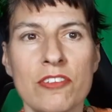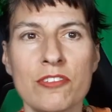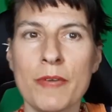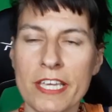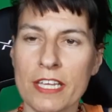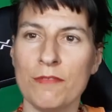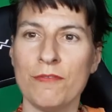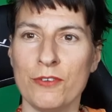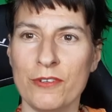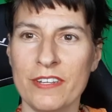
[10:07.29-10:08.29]
speaking of
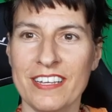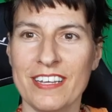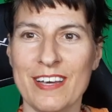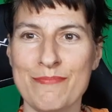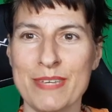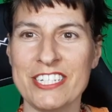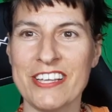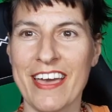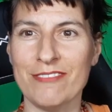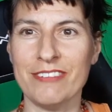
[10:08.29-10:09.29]
food, Binge
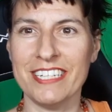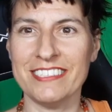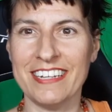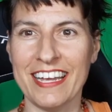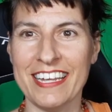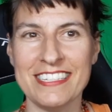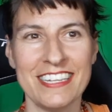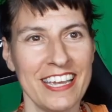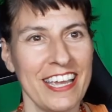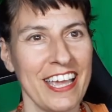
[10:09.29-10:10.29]
Cafe tonight
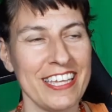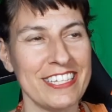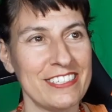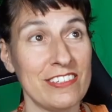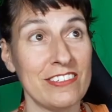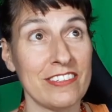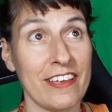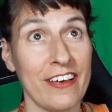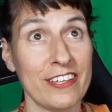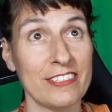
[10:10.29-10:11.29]
is
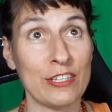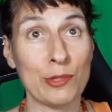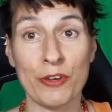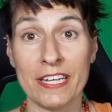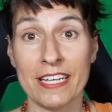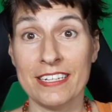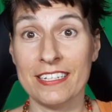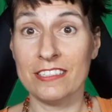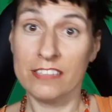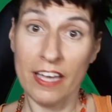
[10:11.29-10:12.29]
celebrating
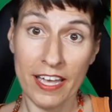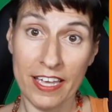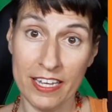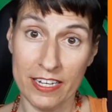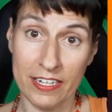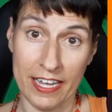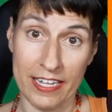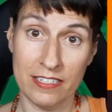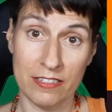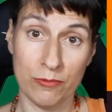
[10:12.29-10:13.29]
Thai
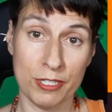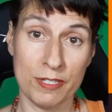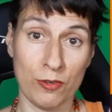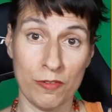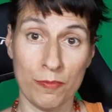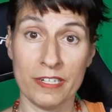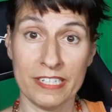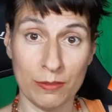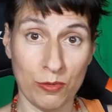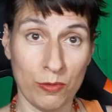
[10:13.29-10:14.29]
night. It was sort of
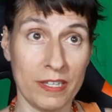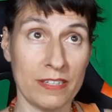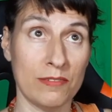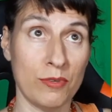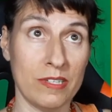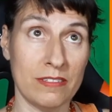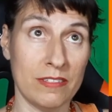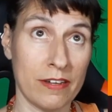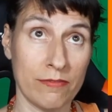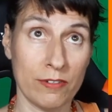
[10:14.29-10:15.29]
predictable because we
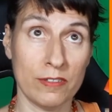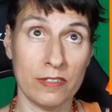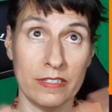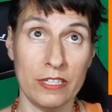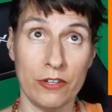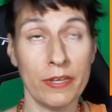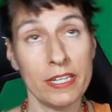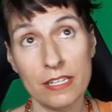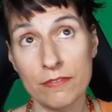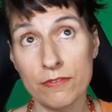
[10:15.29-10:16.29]
covered,
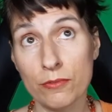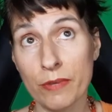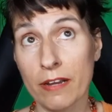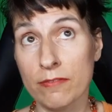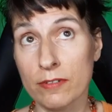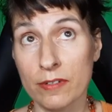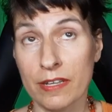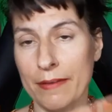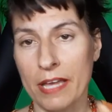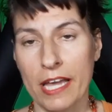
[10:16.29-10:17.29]
Indian food. We covered,
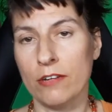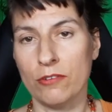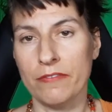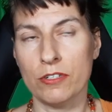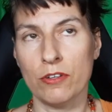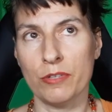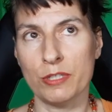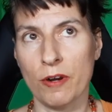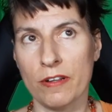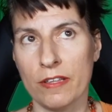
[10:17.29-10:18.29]
I don't even know which
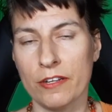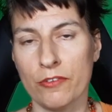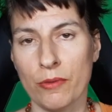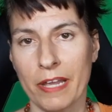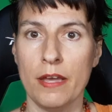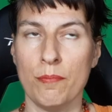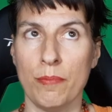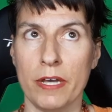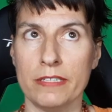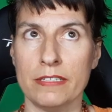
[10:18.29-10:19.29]
part of the country
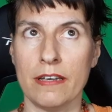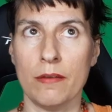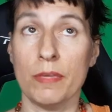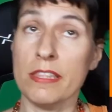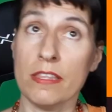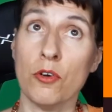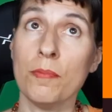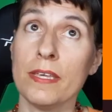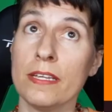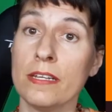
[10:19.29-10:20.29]
but
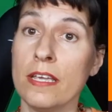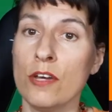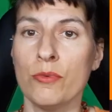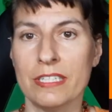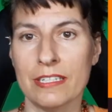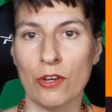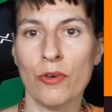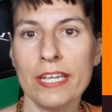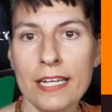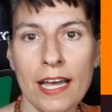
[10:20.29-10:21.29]
Ethiopian. We did a
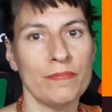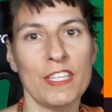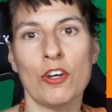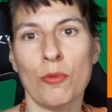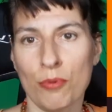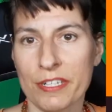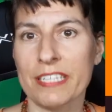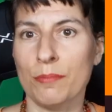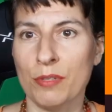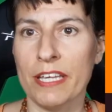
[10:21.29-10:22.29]
Greek night.
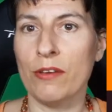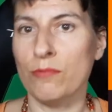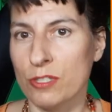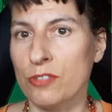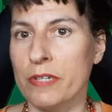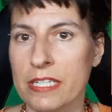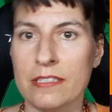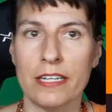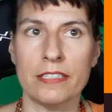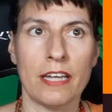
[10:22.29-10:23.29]
Predictably, we're doing
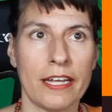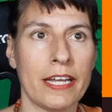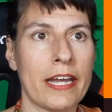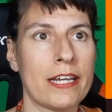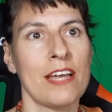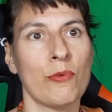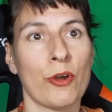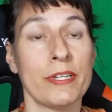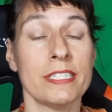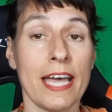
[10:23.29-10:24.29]
a Thai night. We're
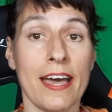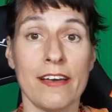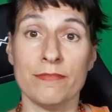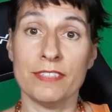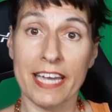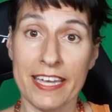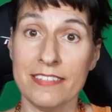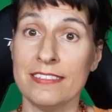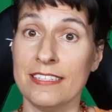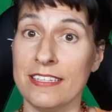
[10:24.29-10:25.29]
going to have Thai
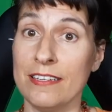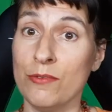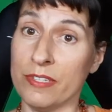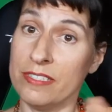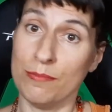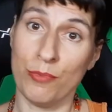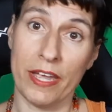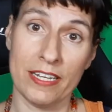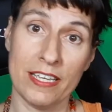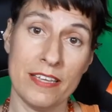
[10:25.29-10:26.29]
iced tea with some
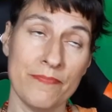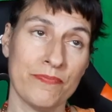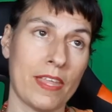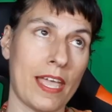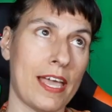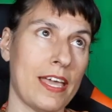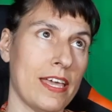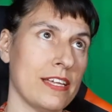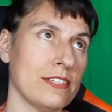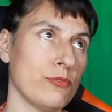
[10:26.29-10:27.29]
brandy,
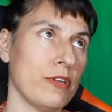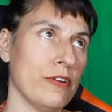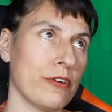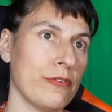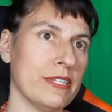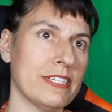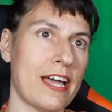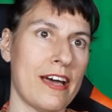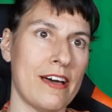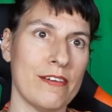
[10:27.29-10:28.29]
and we are going to
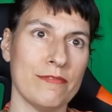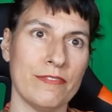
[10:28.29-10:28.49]
have